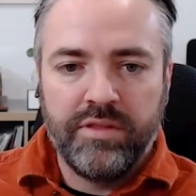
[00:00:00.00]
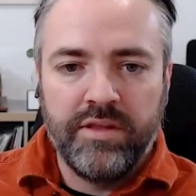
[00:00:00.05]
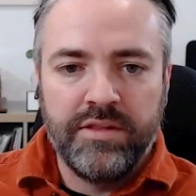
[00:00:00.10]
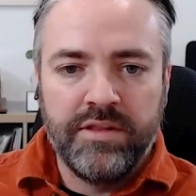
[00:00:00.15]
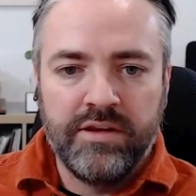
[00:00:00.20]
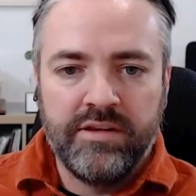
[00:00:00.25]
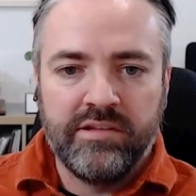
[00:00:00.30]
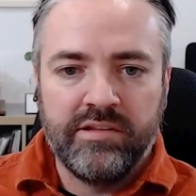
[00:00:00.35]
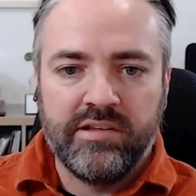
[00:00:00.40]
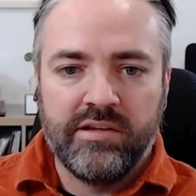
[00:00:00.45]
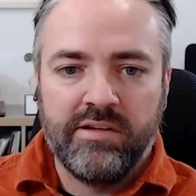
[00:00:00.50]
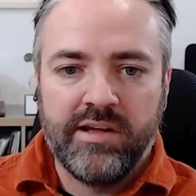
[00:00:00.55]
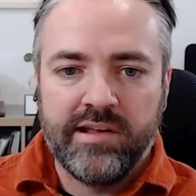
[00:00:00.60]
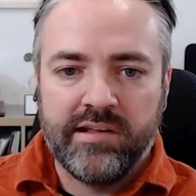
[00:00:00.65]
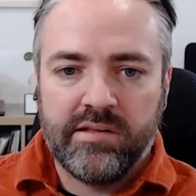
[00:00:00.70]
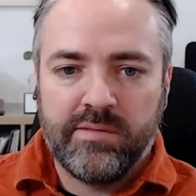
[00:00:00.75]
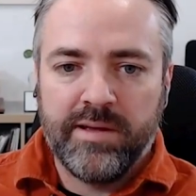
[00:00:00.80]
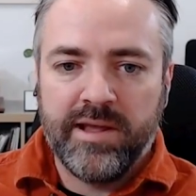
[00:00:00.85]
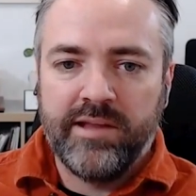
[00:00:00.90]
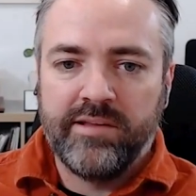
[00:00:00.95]
the design
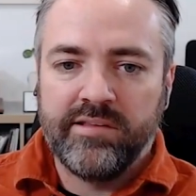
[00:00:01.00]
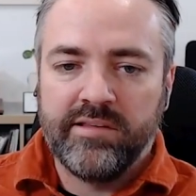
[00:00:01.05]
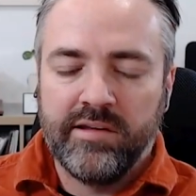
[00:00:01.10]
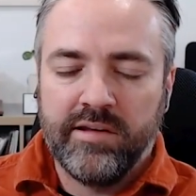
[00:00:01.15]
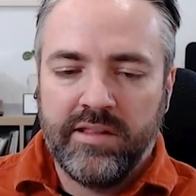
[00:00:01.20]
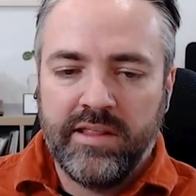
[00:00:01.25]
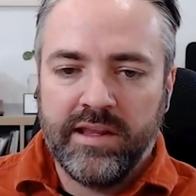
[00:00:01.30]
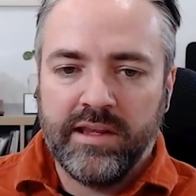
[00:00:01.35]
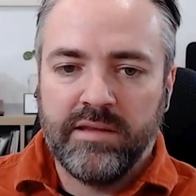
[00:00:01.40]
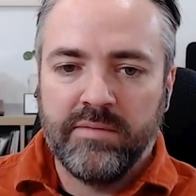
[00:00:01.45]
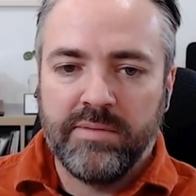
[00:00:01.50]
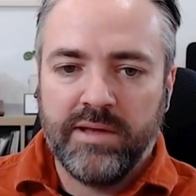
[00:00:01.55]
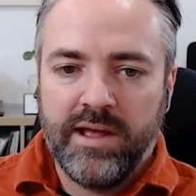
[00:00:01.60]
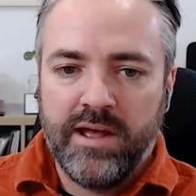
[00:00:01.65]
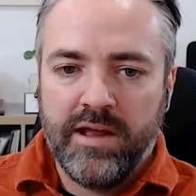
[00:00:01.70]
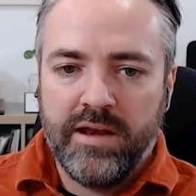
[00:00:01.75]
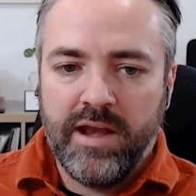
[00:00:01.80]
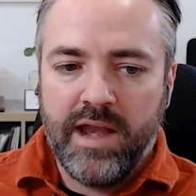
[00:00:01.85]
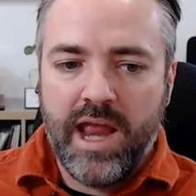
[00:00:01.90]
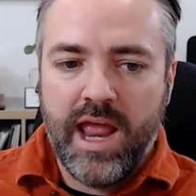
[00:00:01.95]
space and think
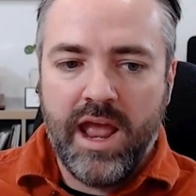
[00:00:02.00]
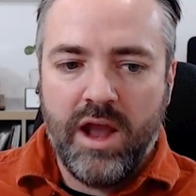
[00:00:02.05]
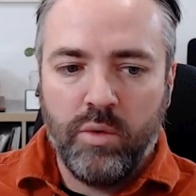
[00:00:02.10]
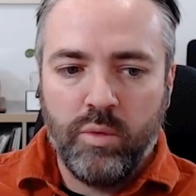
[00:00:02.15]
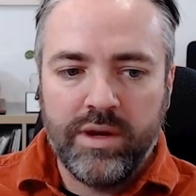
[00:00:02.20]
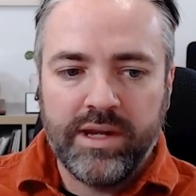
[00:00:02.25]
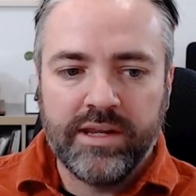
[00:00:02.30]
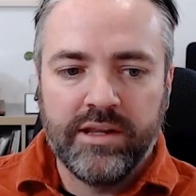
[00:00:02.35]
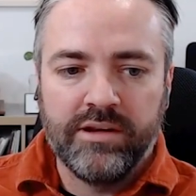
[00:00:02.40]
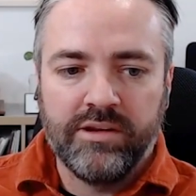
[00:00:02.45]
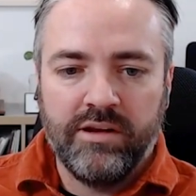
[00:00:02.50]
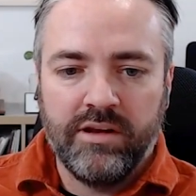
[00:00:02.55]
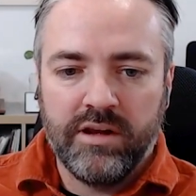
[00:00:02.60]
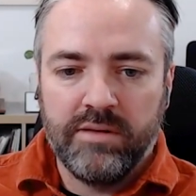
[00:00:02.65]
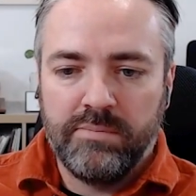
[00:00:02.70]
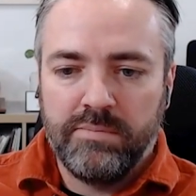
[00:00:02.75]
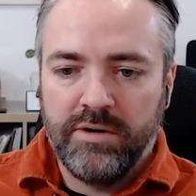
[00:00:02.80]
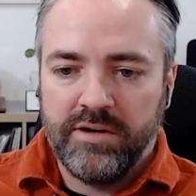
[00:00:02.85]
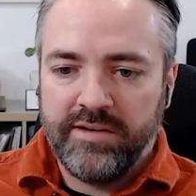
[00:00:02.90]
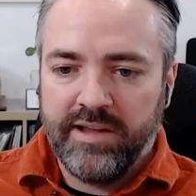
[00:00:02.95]
about how we can kind
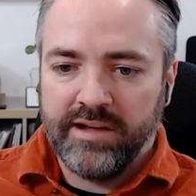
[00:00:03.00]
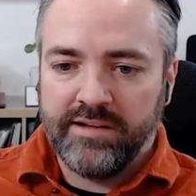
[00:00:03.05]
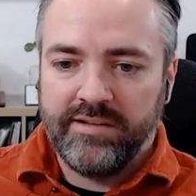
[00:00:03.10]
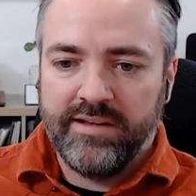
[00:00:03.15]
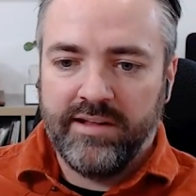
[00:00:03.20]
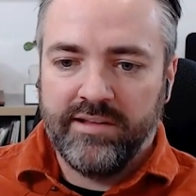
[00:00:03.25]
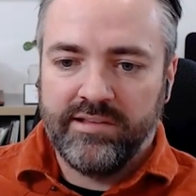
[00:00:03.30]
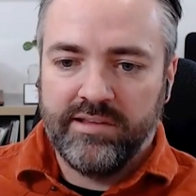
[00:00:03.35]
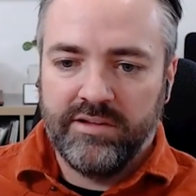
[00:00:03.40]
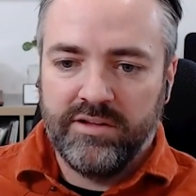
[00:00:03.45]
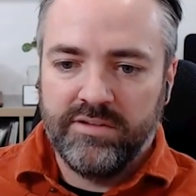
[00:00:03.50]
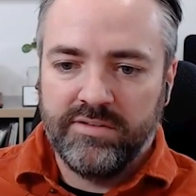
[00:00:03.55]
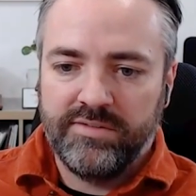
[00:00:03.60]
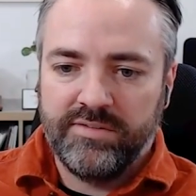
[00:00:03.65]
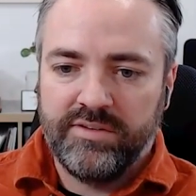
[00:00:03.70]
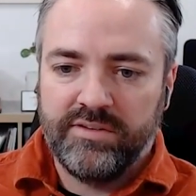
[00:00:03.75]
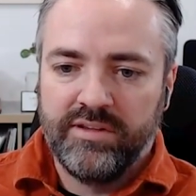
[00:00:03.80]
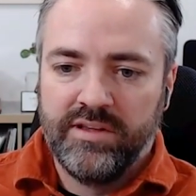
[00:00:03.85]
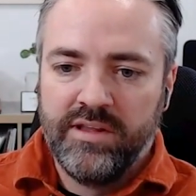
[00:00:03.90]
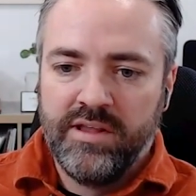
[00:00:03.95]
of protect
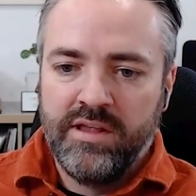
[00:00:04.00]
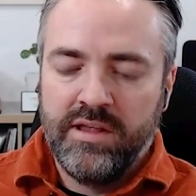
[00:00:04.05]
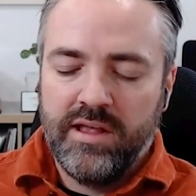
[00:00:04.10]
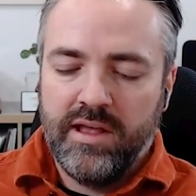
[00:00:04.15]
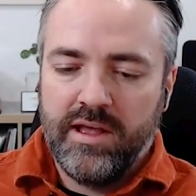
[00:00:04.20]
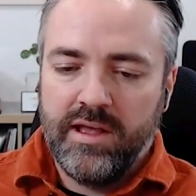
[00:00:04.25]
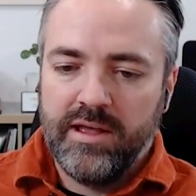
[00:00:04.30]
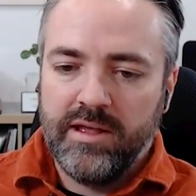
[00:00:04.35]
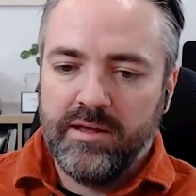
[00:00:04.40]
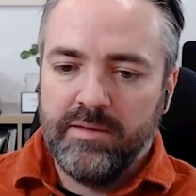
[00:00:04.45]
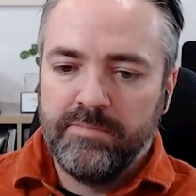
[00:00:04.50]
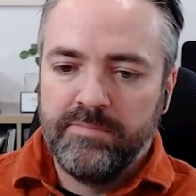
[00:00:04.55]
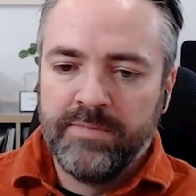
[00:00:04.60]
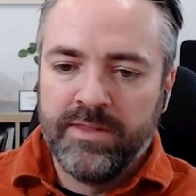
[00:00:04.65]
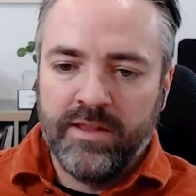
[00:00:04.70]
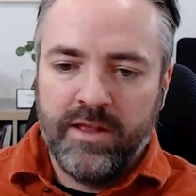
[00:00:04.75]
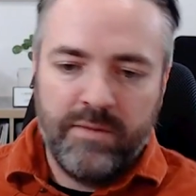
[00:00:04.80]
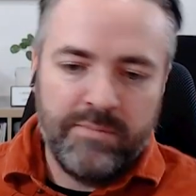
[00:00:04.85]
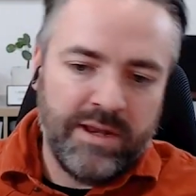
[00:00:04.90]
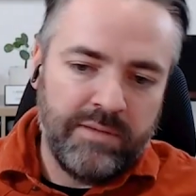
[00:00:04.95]
ourselves. I
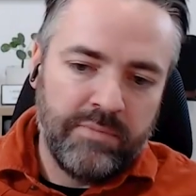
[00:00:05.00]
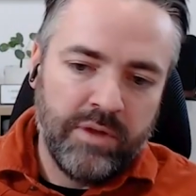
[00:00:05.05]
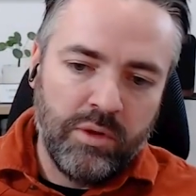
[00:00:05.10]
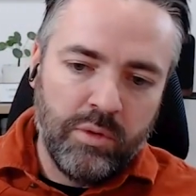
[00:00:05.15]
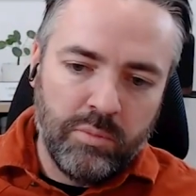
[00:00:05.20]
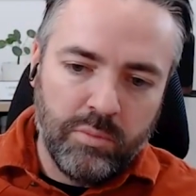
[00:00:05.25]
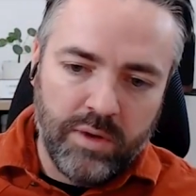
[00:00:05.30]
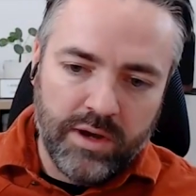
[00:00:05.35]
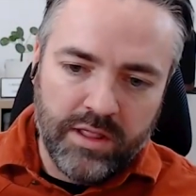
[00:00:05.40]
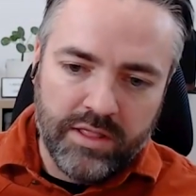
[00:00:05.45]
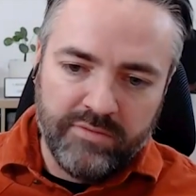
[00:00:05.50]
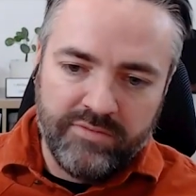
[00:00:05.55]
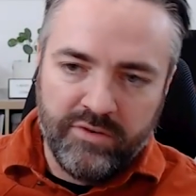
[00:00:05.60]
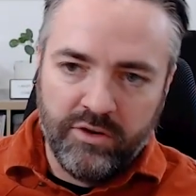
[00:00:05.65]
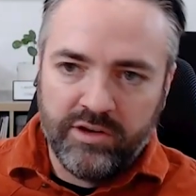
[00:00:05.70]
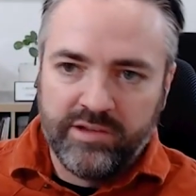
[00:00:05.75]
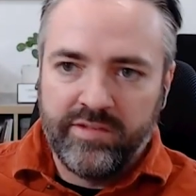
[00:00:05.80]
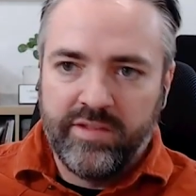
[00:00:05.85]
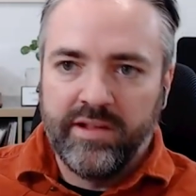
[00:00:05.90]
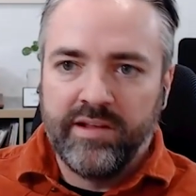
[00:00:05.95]
mean, one of the
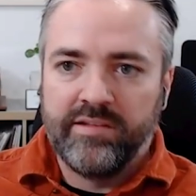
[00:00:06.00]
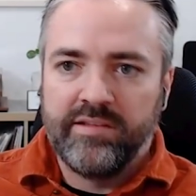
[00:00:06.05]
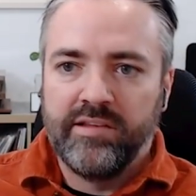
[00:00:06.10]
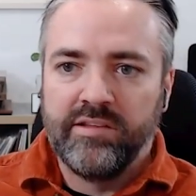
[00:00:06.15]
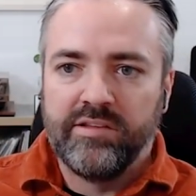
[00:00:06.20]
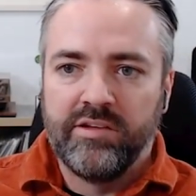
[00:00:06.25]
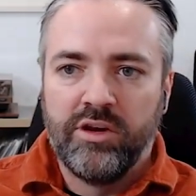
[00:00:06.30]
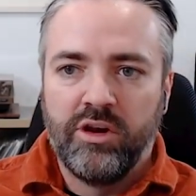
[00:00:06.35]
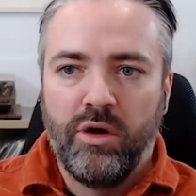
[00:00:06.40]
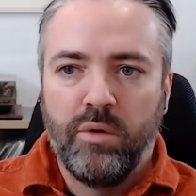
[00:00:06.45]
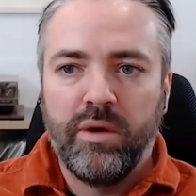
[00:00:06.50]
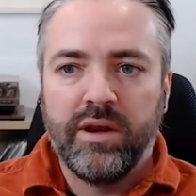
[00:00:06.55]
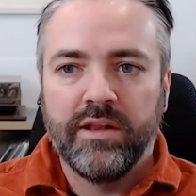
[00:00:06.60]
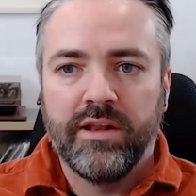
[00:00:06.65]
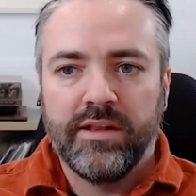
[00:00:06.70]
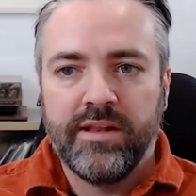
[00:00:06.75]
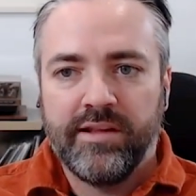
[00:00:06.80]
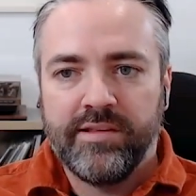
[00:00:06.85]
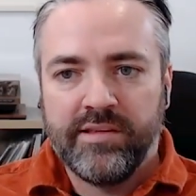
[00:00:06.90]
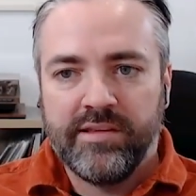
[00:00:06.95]
first things is knowing
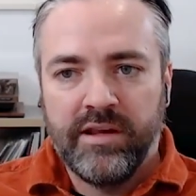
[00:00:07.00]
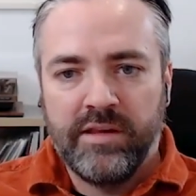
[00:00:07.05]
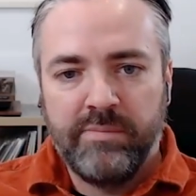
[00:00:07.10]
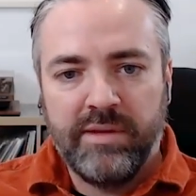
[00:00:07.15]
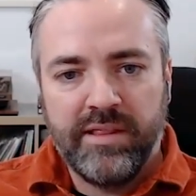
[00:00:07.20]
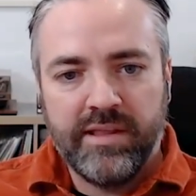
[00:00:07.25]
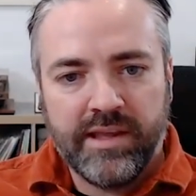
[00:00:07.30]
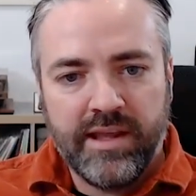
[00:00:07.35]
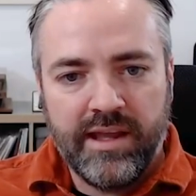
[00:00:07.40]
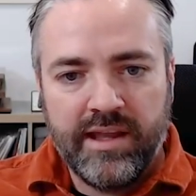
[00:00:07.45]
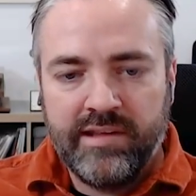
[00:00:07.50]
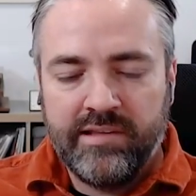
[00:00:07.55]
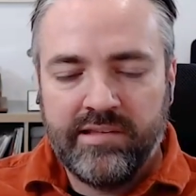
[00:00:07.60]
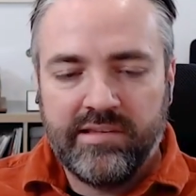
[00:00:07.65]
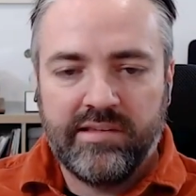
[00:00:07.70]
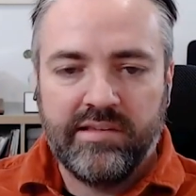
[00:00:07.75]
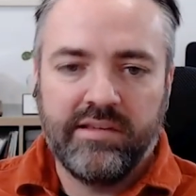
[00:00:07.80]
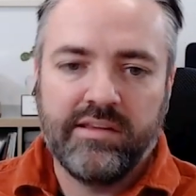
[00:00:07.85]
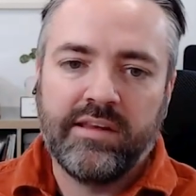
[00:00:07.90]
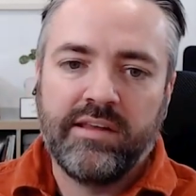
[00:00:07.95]
that that's going to be the
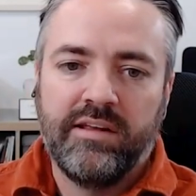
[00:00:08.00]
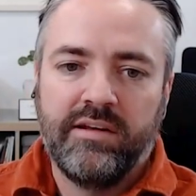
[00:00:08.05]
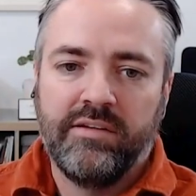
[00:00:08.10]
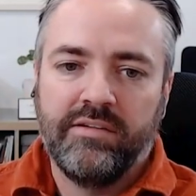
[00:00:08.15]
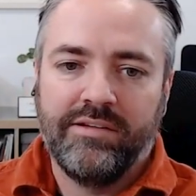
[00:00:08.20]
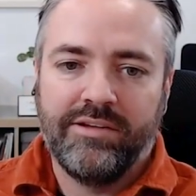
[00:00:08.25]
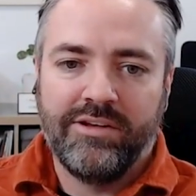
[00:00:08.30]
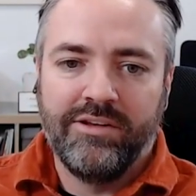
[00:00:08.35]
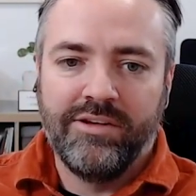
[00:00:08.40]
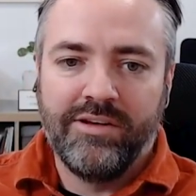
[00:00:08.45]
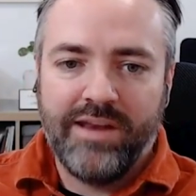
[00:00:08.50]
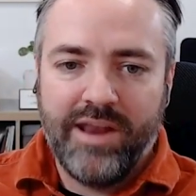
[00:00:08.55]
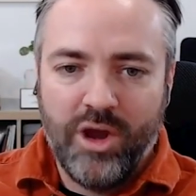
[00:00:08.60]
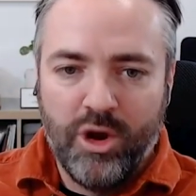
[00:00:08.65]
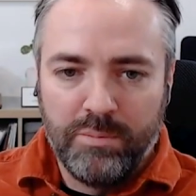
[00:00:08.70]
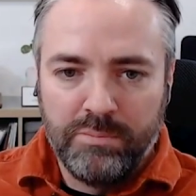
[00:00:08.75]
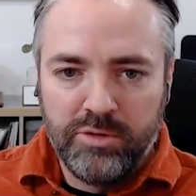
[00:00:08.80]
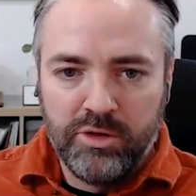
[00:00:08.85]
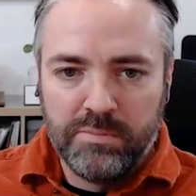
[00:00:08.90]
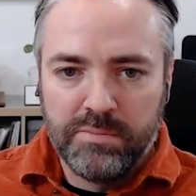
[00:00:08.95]
case can
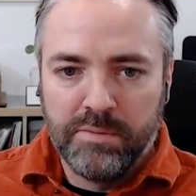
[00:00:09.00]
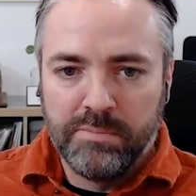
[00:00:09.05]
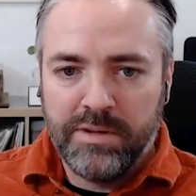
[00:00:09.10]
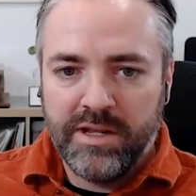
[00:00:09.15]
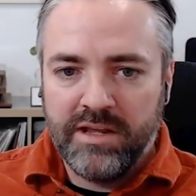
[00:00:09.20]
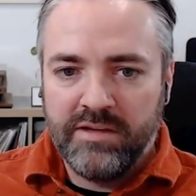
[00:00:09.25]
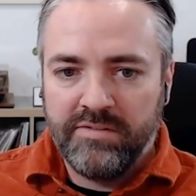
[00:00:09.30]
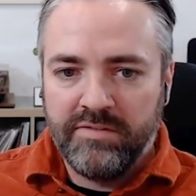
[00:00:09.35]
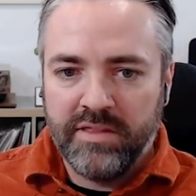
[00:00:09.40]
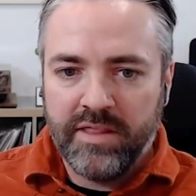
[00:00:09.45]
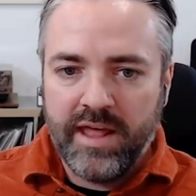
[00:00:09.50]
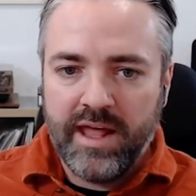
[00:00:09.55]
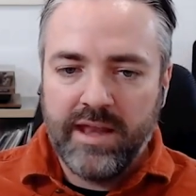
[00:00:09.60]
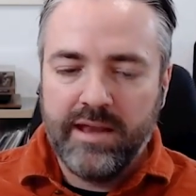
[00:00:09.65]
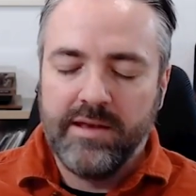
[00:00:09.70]
help you prepare for that.